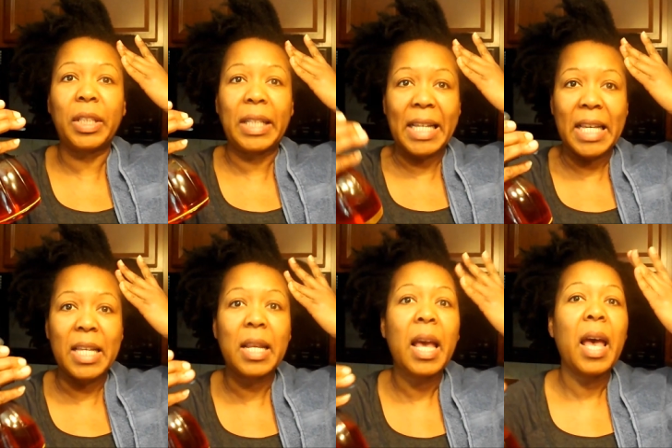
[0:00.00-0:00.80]
it
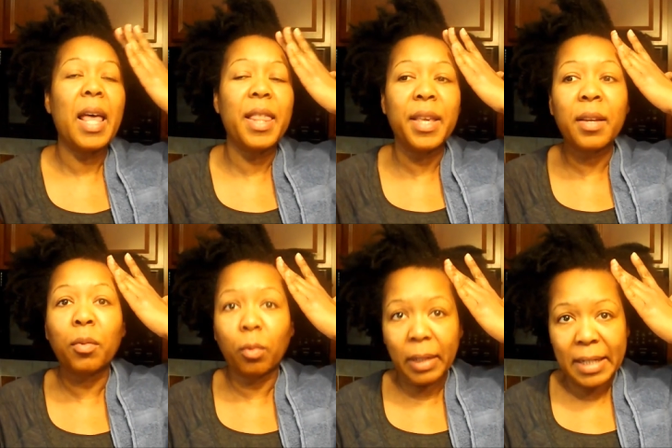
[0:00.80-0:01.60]
in and
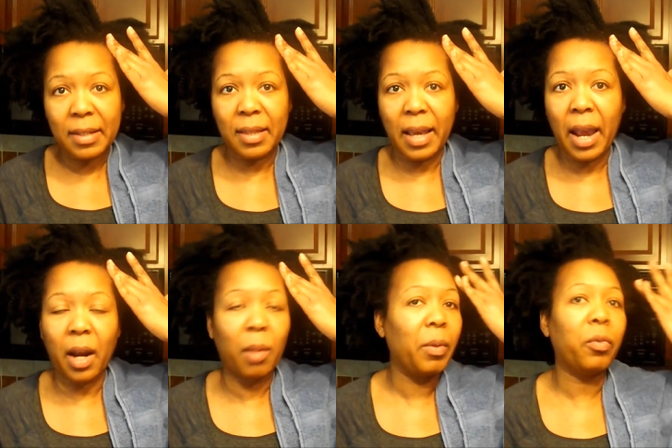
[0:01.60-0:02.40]
then rinse the
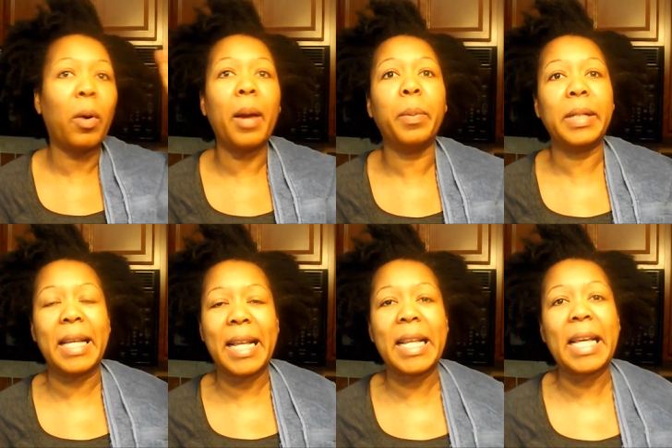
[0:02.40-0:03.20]
hair before I put
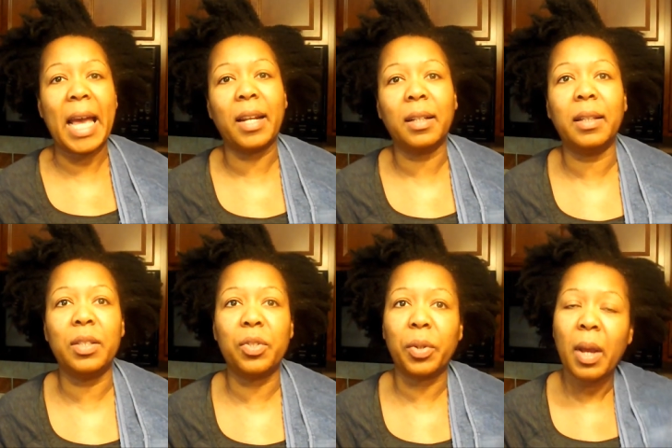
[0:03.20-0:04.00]
any kind of
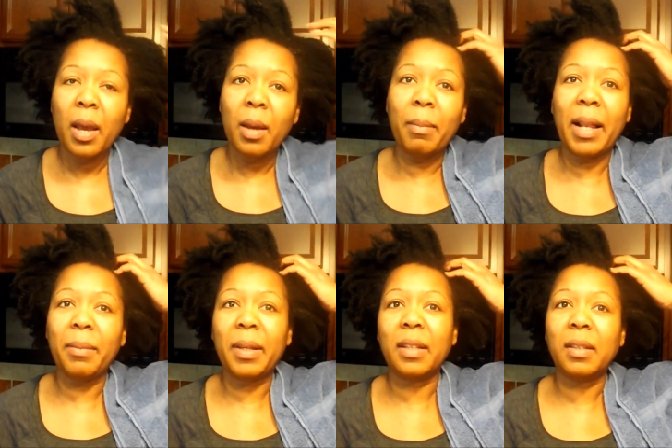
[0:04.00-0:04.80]
cleanser. Mainly
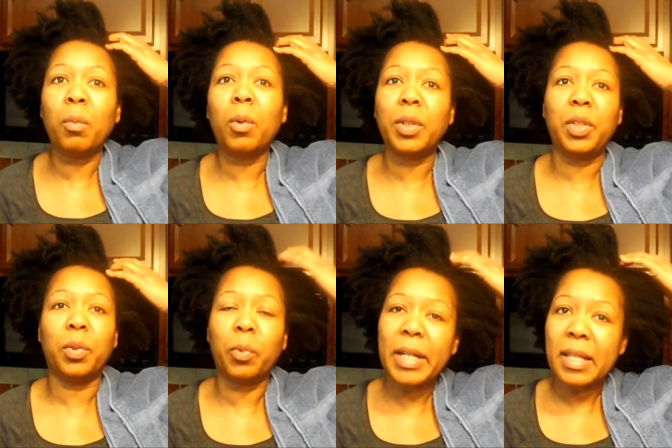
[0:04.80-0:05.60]
because I'm wanting
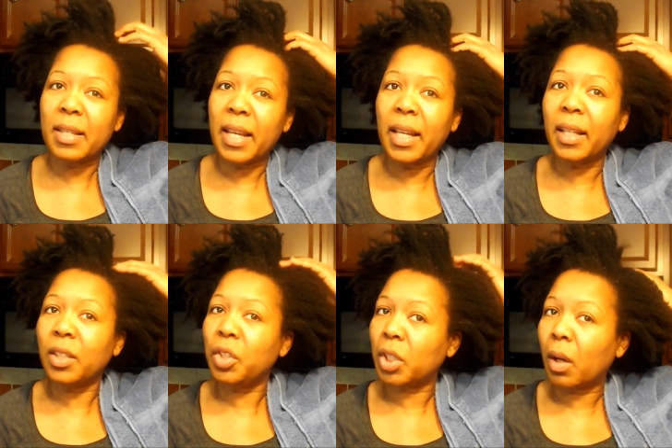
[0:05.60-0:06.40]
to rinse
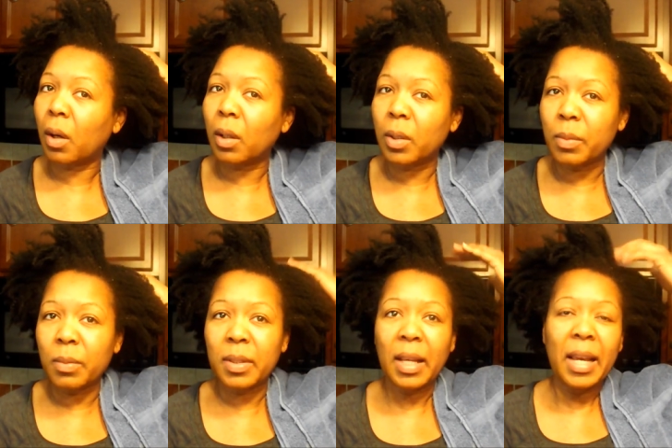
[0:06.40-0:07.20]
any
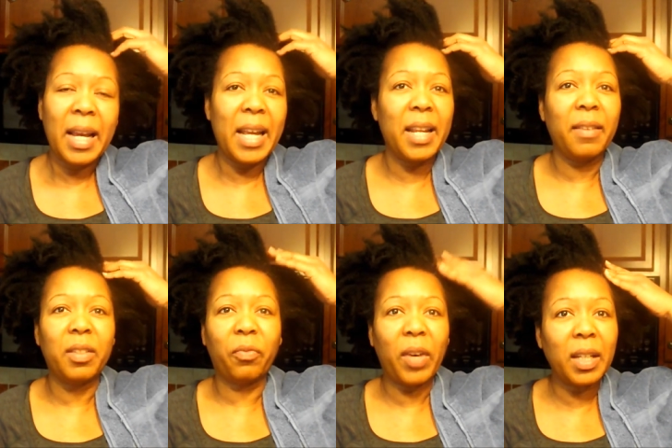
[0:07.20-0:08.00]
germs any
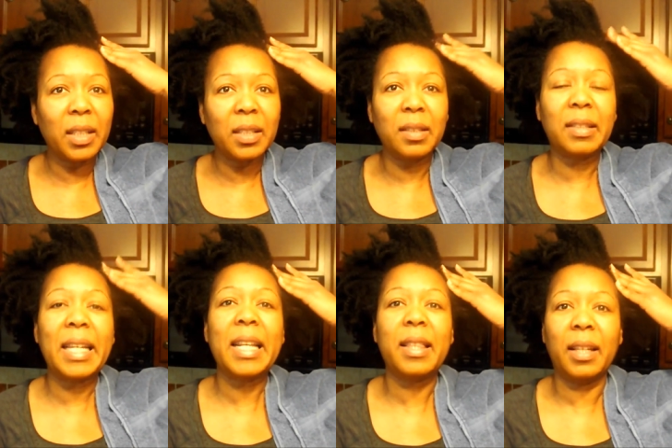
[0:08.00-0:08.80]
fungus,
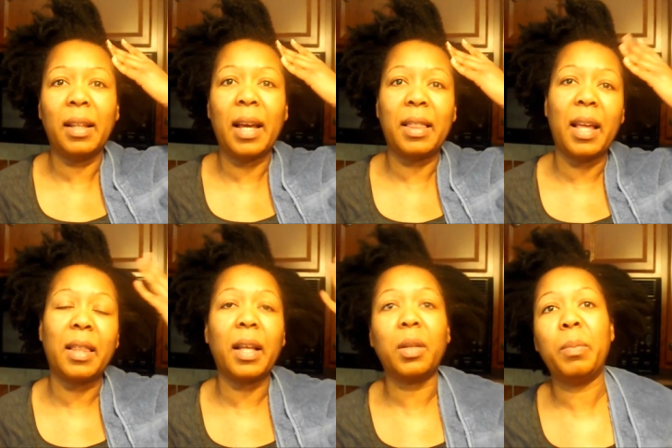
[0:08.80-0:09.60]
anything like that
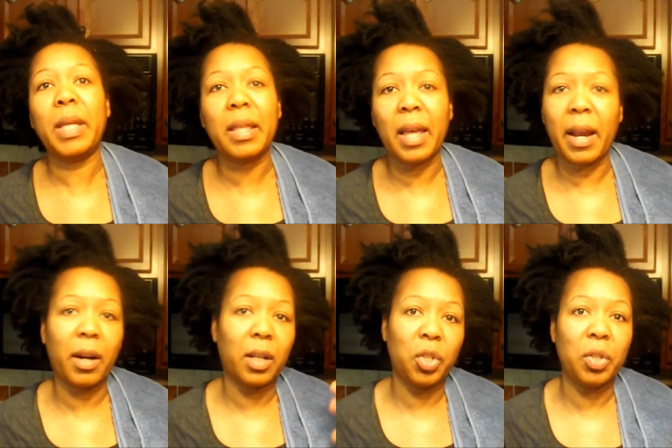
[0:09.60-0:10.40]
that could be in the
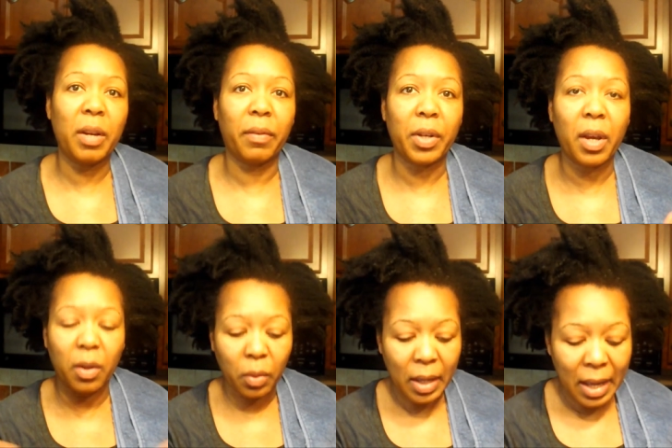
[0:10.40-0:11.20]
hair because you never
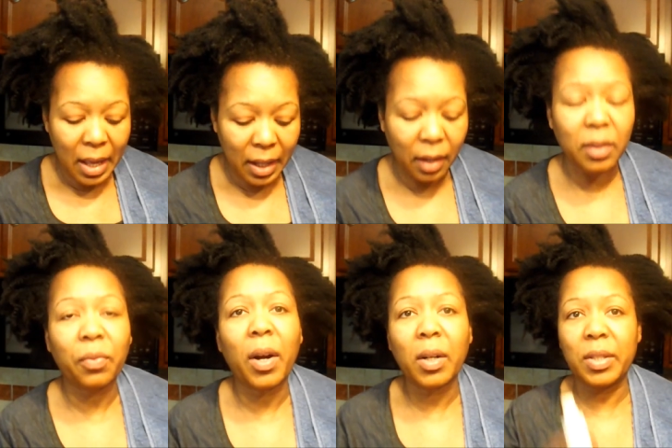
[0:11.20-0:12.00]
know. Now, as
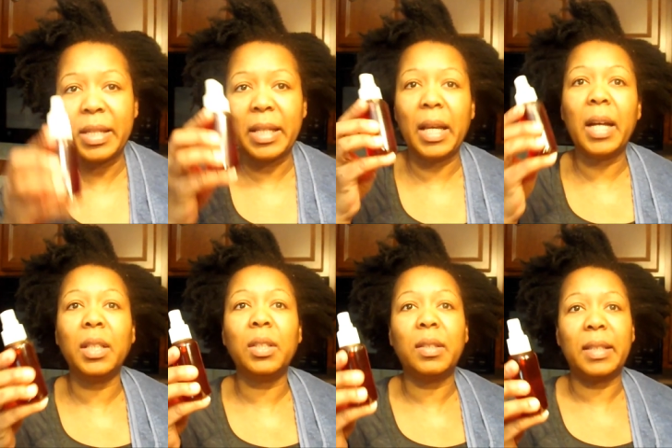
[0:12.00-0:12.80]
far as the
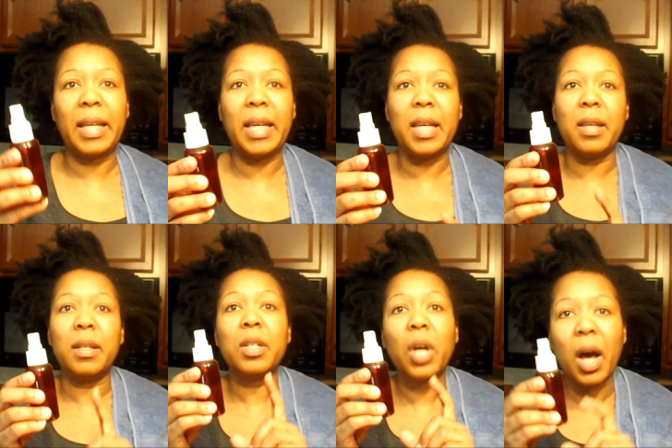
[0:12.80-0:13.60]
onion
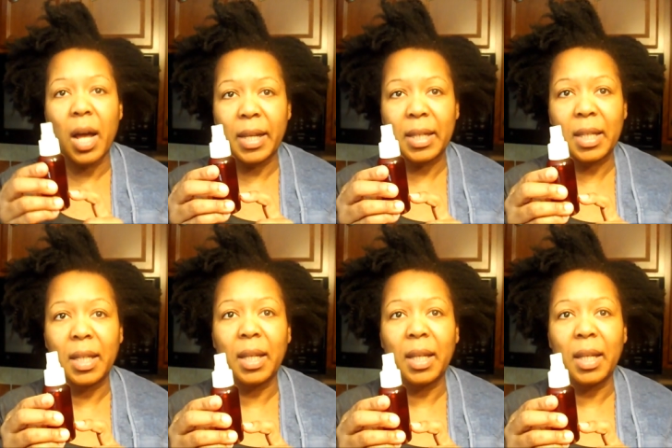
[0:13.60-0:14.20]
skin tonic,